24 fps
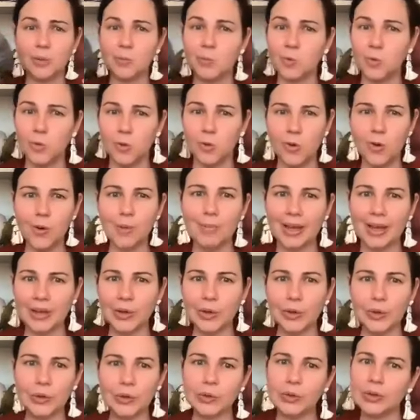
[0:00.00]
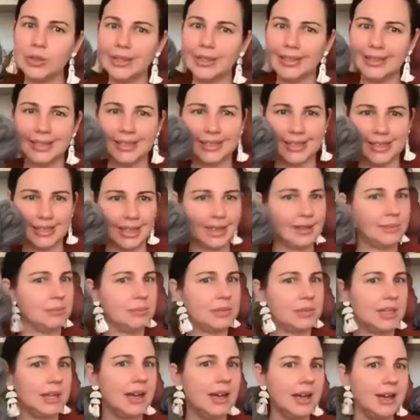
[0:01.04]
warm and cool at the same
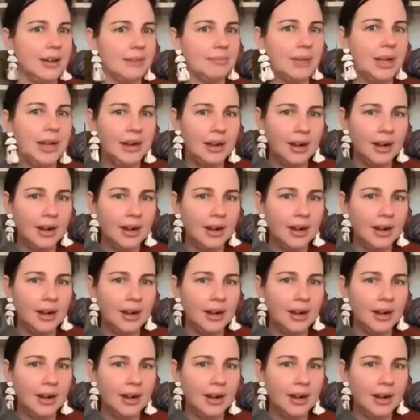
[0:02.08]
time.